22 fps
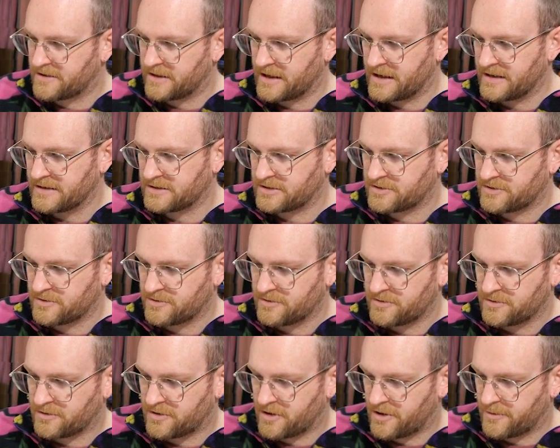these
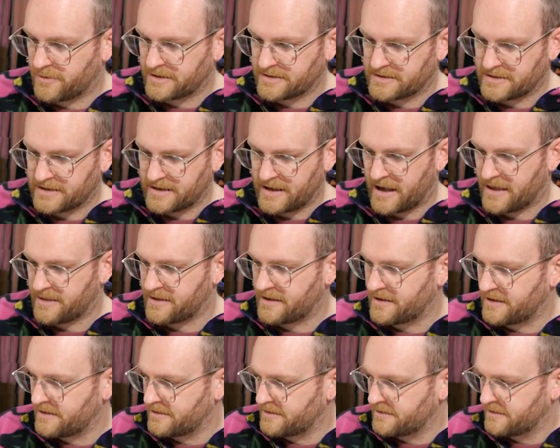two going
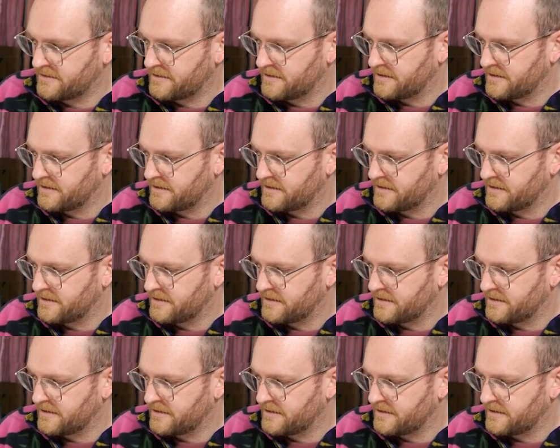together.